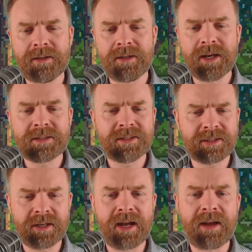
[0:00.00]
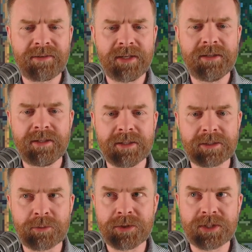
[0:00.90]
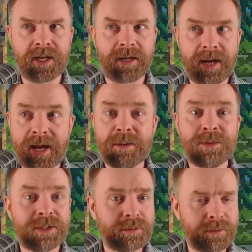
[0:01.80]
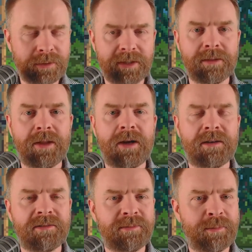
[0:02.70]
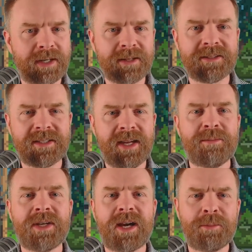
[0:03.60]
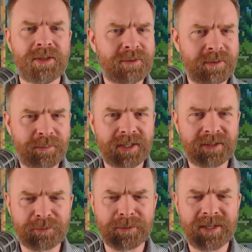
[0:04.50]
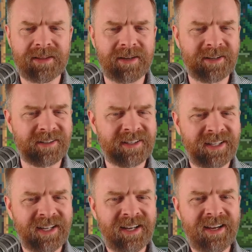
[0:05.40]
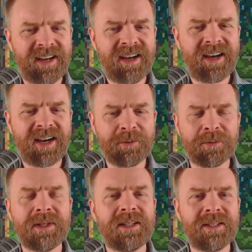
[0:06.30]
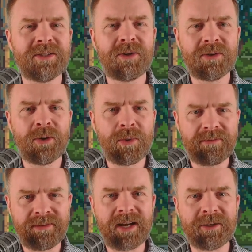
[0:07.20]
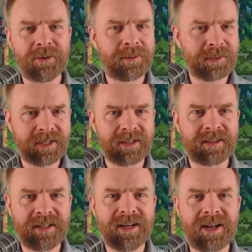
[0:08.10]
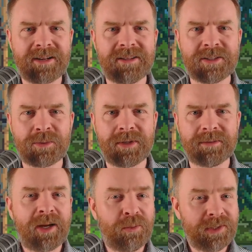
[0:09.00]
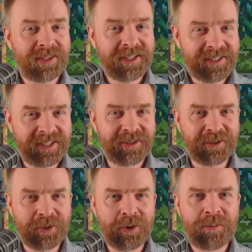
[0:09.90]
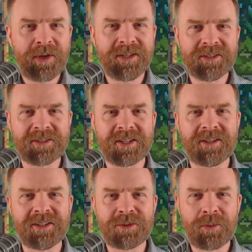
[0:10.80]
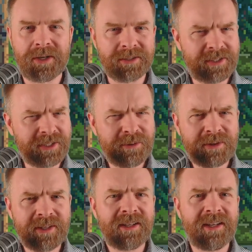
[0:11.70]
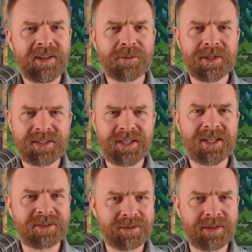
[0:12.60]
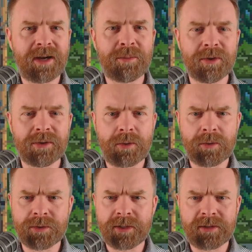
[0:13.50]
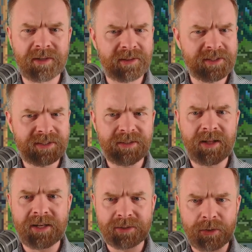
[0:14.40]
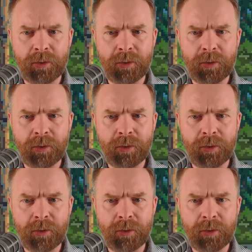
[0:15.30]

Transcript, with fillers: Yes, it's going to have indies, which I absolutely love, but at the same time, without the big three there, I really don't know what value I'm going to get out of this one. I would like to hear your opinions on this one. Do you think E three's days are numbered, or do you think this still has a